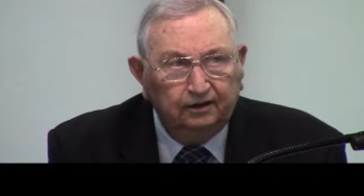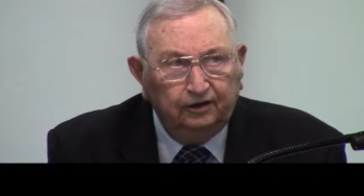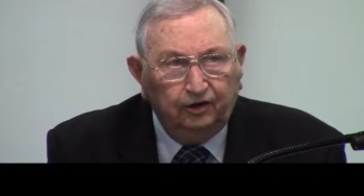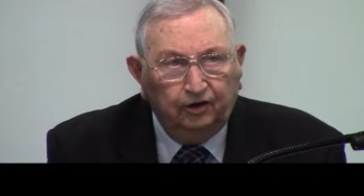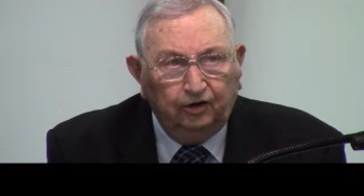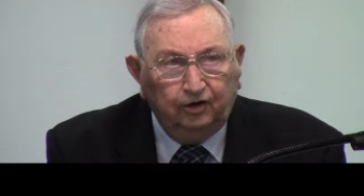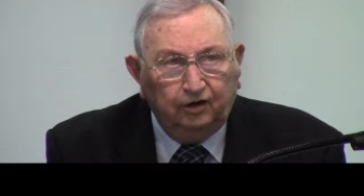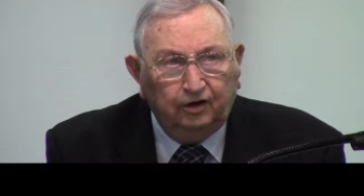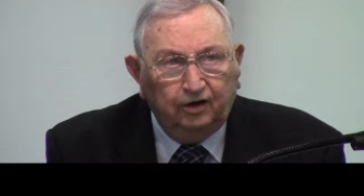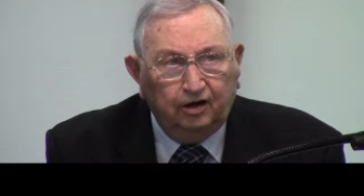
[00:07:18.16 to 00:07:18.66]

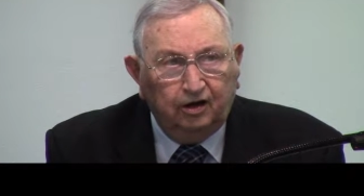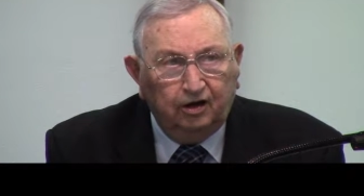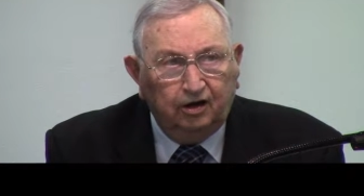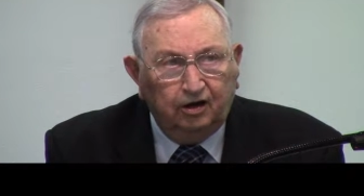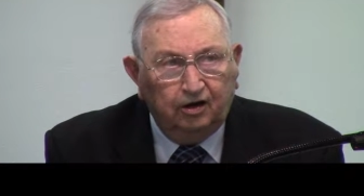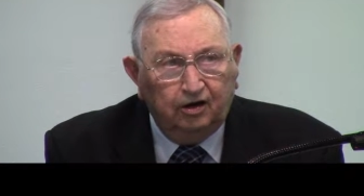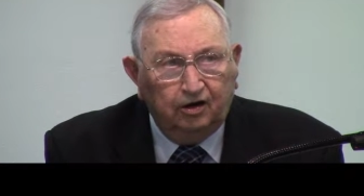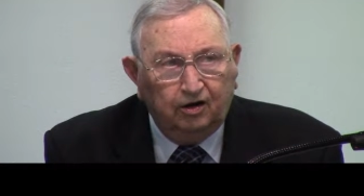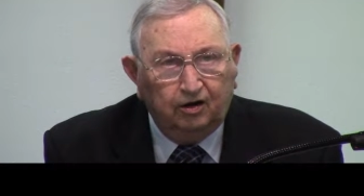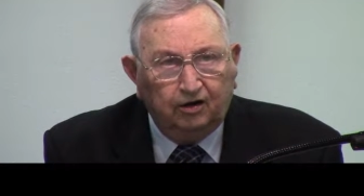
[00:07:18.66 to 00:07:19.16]
During
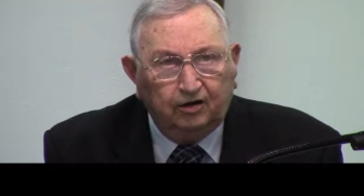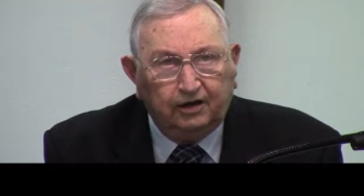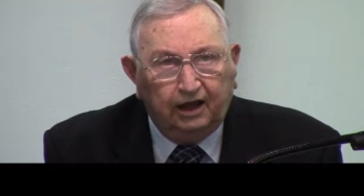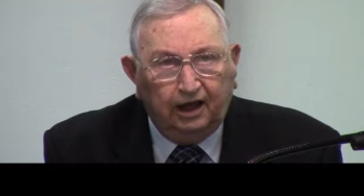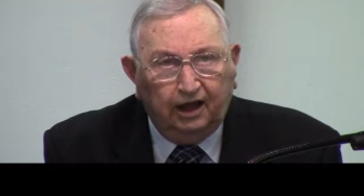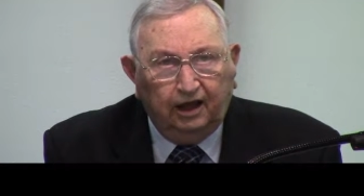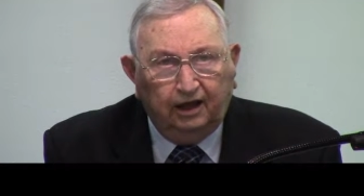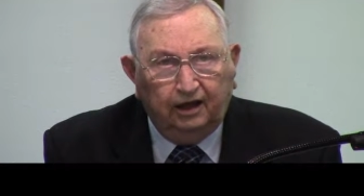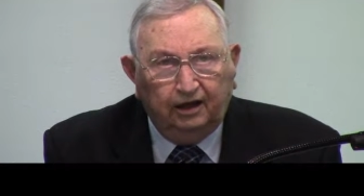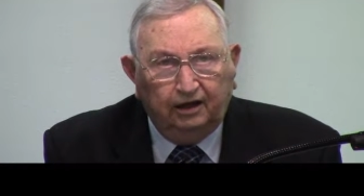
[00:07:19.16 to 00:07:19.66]
a
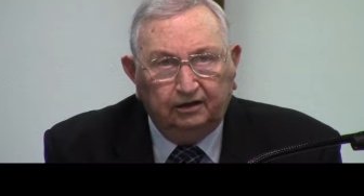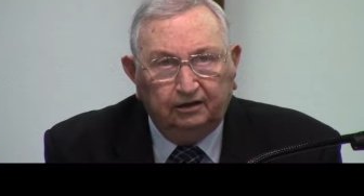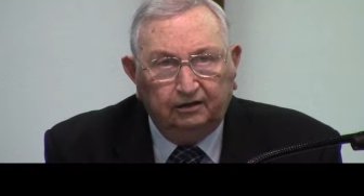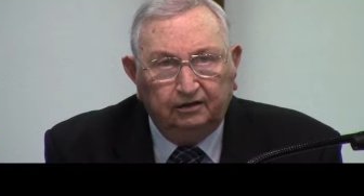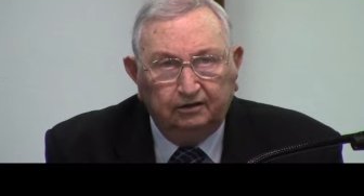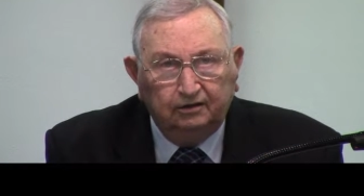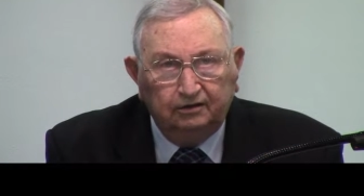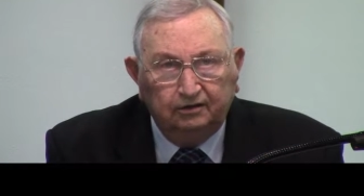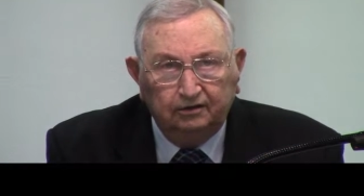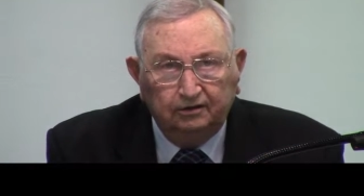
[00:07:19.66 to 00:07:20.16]

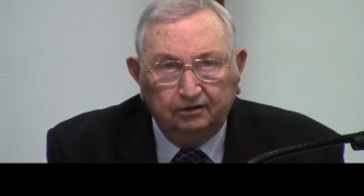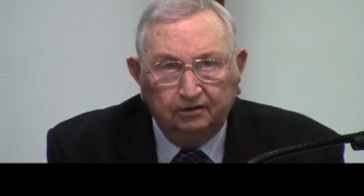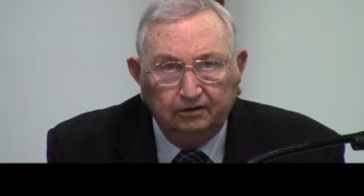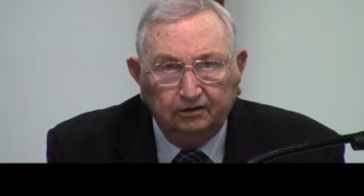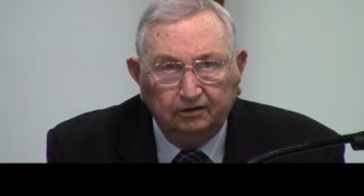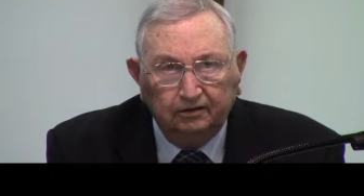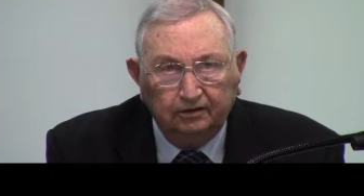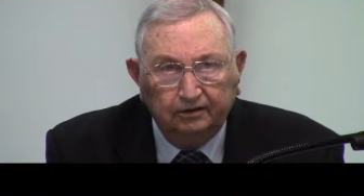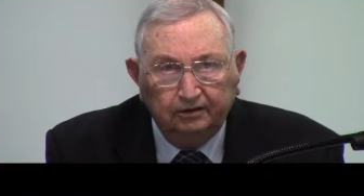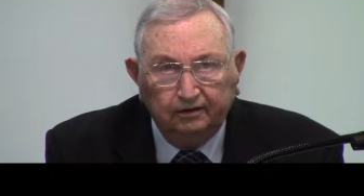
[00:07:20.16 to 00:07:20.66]
hurricane,
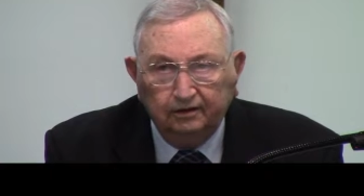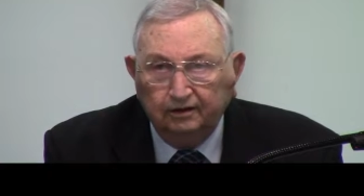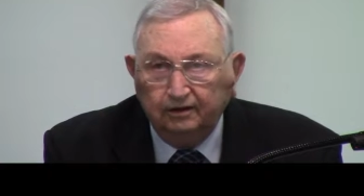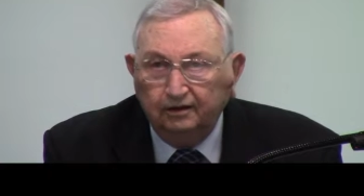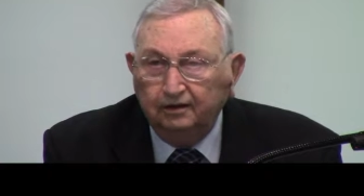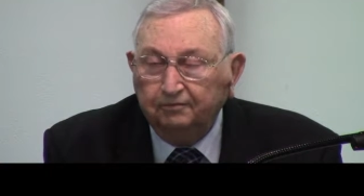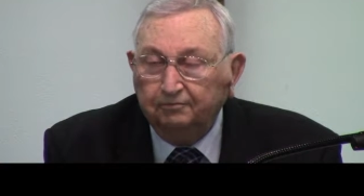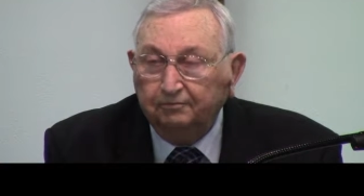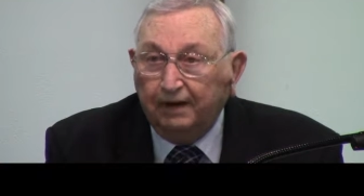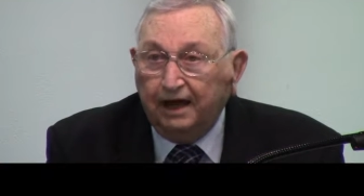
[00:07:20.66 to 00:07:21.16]

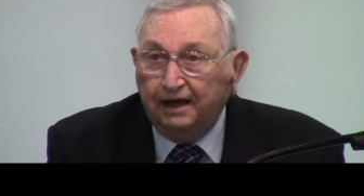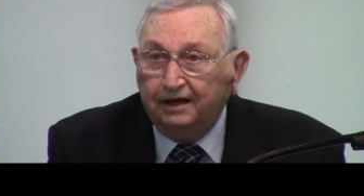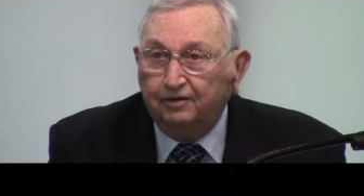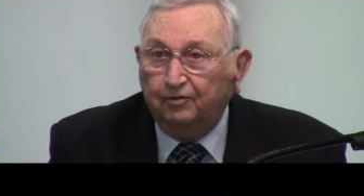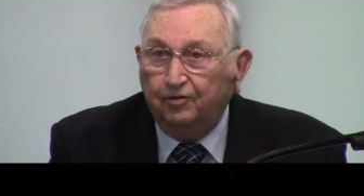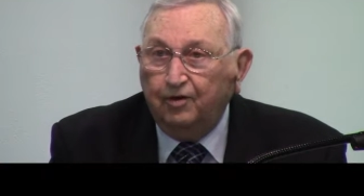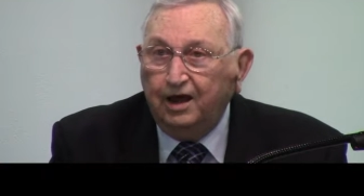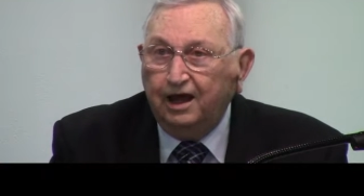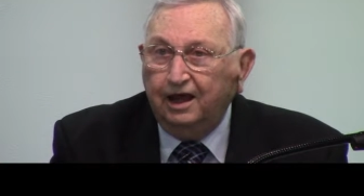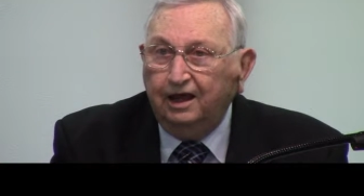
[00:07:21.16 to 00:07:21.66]
by the
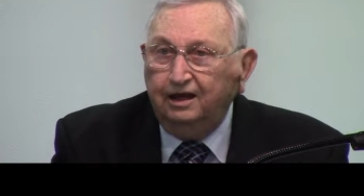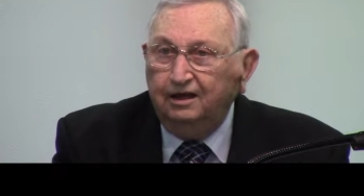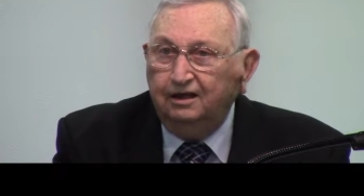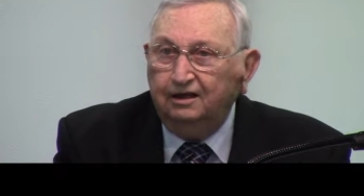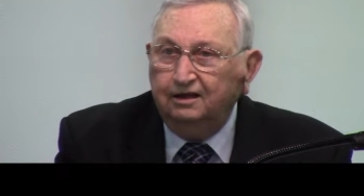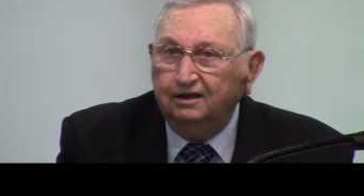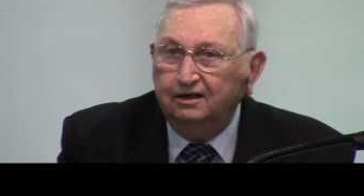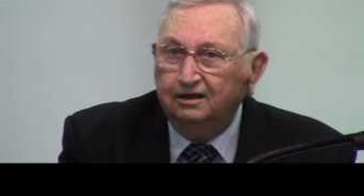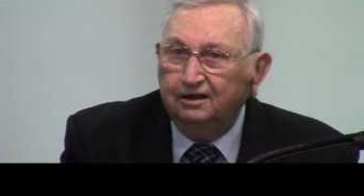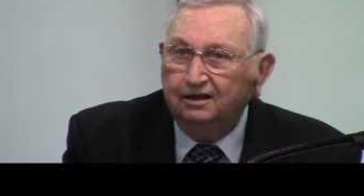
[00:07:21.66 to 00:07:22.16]

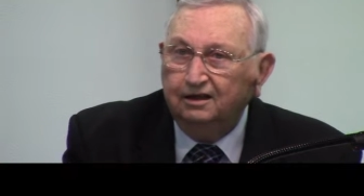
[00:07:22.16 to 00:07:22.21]
way,